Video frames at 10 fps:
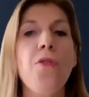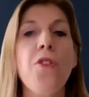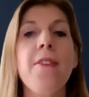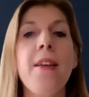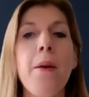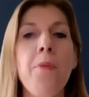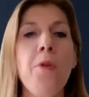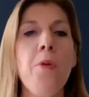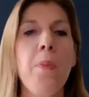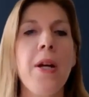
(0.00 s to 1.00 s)
of
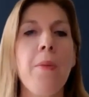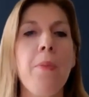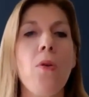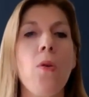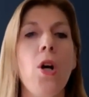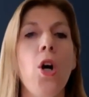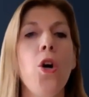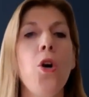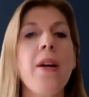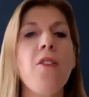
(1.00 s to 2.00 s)
susceptible people
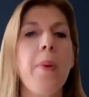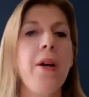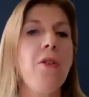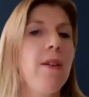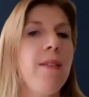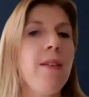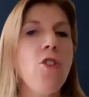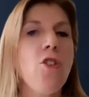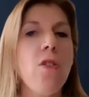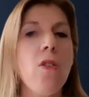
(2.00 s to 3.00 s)
who experience
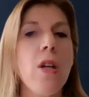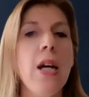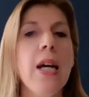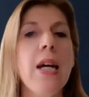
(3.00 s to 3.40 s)
seizures,